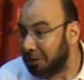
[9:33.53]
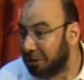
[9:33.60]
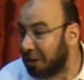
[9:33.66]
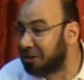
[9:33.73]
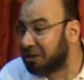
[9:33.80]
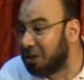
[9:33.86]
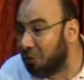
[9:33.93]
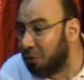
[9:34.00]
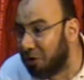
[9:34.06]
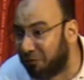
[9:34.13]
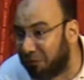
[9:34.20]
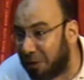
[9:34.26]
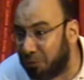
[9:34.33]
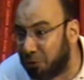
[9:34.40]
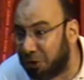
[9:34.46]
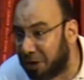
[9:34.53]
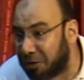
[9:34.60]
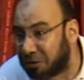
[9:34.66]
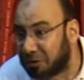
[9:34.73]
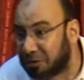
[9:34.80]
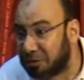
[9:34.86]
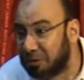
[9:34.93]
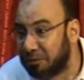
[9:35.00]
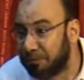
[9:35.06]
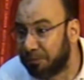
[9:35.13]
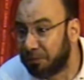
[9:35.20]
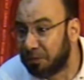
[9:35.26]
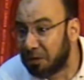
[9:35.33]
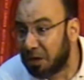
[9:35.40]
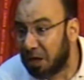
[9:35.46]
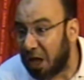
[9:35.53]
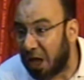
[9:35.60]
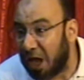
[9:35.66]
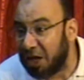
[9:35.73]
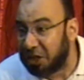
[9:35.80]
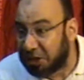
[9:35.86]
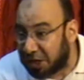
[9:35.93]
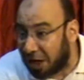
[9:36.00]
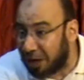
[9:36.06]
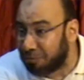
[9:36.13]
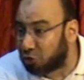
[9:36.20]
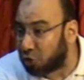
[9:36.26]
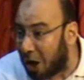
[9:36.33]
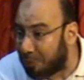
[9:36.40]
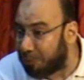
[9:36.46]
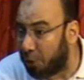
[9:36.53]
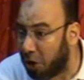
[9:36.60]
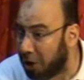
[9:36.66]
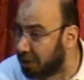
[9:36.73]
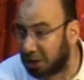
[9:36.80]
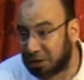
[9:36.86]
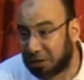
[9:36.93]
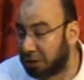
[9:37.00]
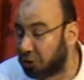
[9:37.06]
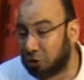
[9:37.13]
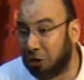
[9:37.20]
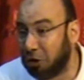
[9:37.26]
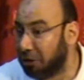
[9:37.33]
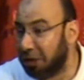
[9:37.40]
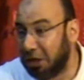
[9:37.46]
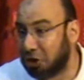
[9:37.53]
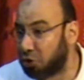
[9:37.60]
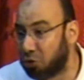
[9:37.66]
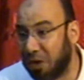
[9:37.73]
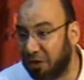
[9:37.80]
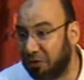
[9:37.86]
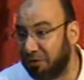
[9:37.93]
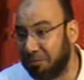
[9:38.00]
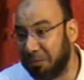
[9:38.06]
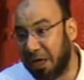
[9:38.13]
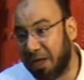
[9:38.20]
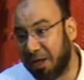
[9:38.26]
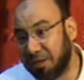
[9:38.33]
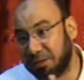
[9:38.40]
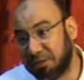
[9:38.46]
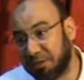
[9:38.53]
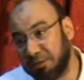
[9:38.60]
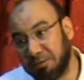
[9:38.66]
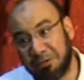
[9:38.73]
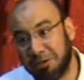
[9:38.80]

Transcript: That's the way of Abu Dharr. And it came to a point that he told each one of them, guys,